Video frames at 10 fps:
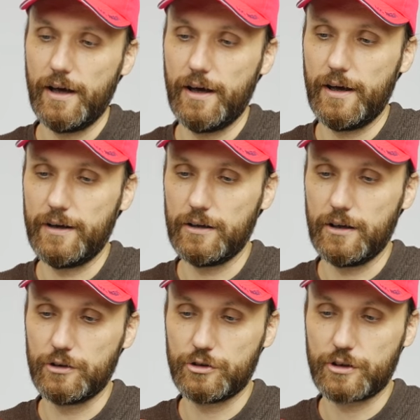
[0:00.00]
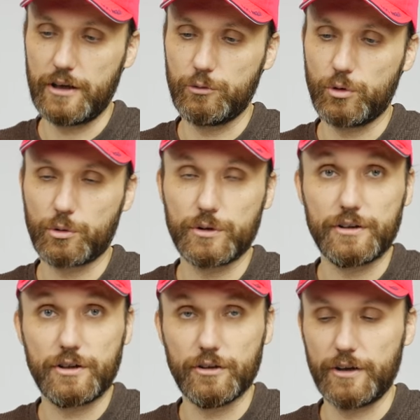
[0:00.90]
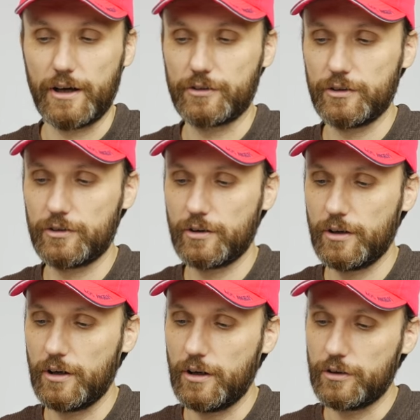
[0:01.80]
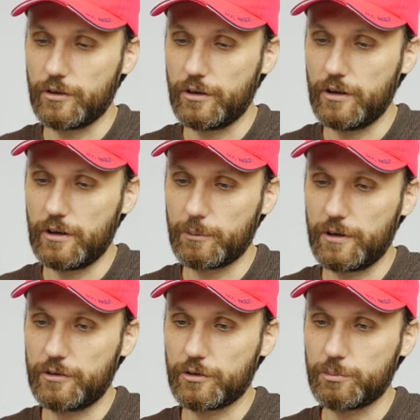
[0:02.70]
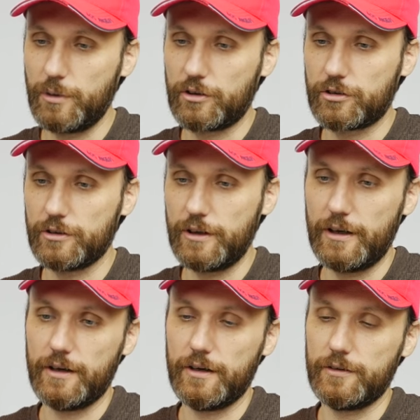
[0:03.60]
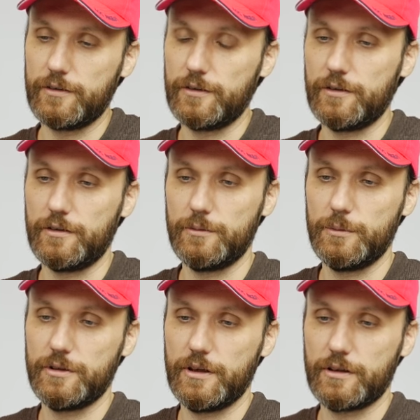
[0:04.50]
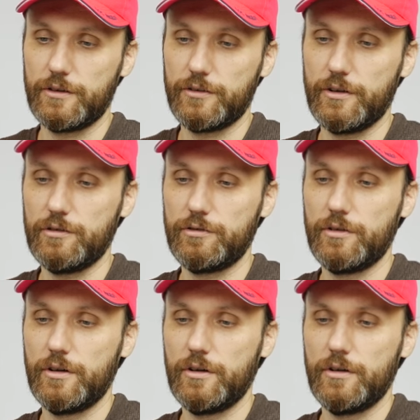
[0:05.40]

and I'll just kind of work with the tilt axis. So here I'm going to just make sure that here, let me take this off.